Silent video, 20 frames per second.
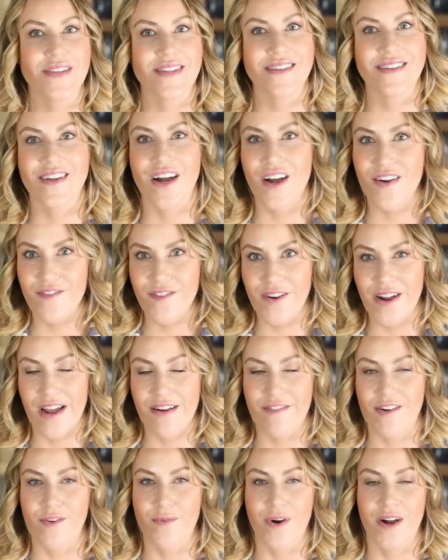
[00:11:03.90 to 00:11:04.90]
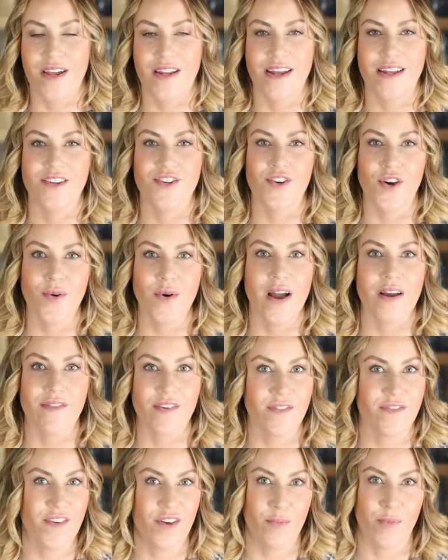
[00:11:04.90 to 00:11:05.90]
it's not for everyone, and don't
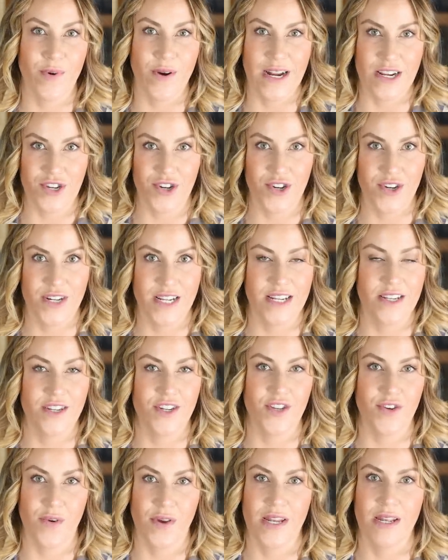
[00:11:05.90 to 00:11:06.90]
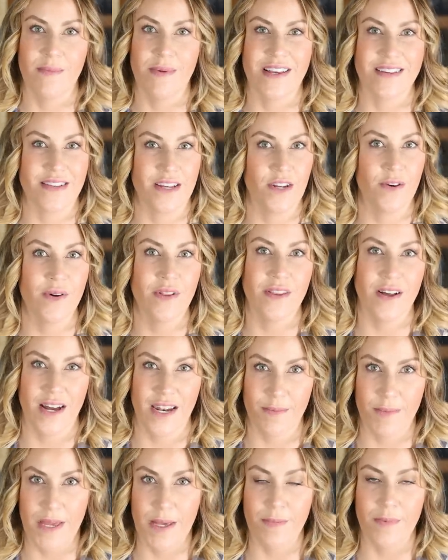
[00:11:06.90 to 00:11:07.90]
ever feel pressured into doing it because I know a lot
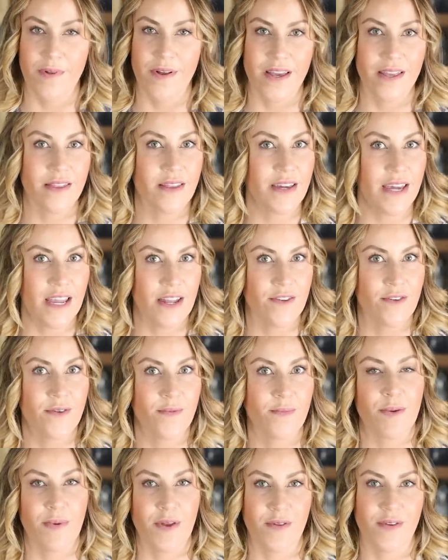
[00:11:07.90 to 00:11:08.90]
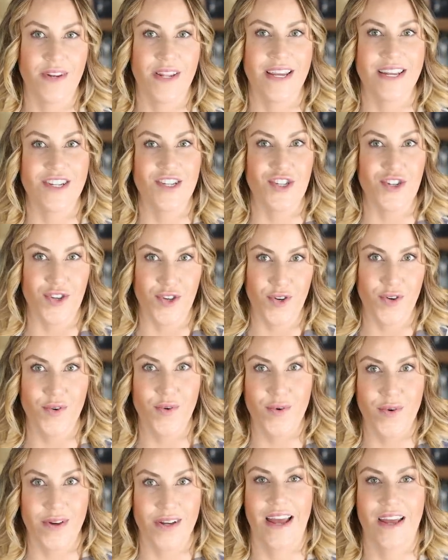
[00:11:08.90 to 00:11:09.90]
of people in the keto community
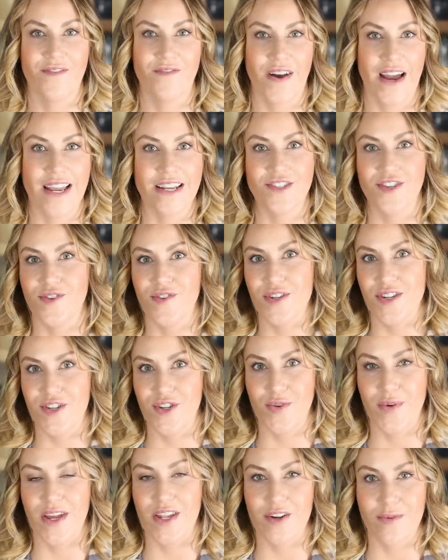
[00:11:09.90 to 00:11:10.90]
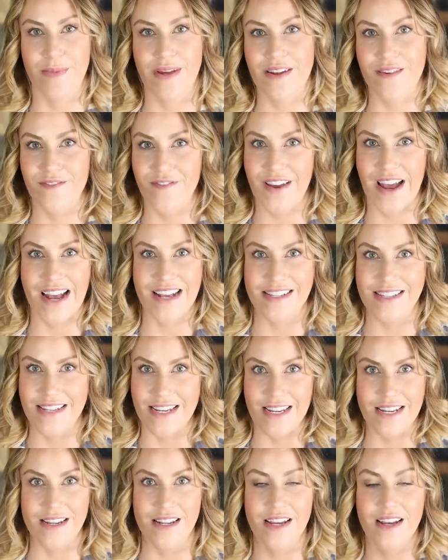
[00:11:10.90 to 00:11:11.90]
do advise you to do intermittent
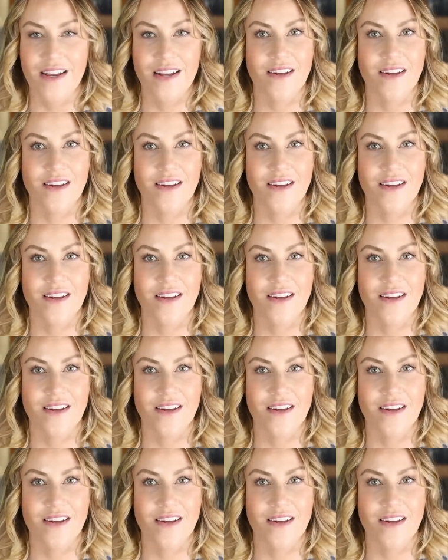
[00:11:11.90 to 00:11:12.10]
fasting.